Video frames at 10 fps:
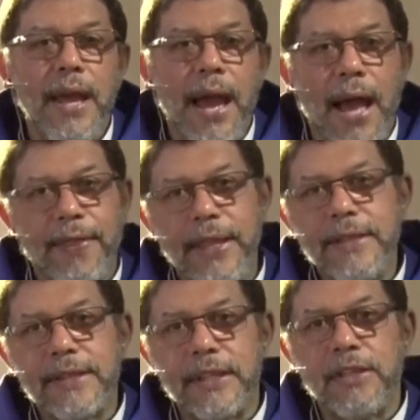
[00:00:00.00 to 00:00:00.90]
And
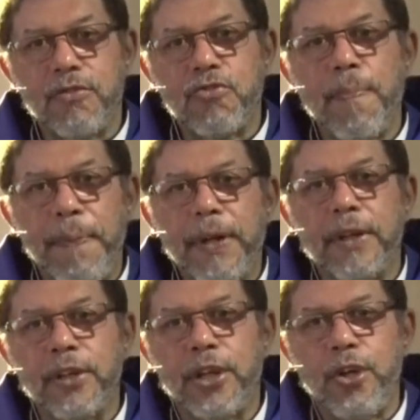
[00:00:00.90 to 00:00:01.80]
this triple
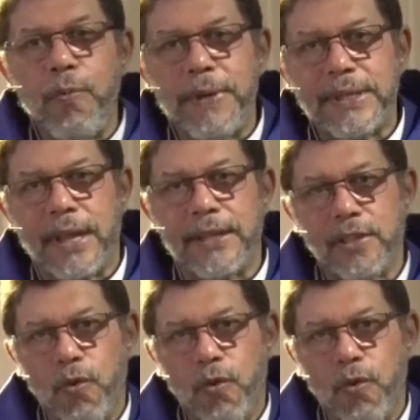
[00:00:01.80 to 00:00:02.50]
concupiscence,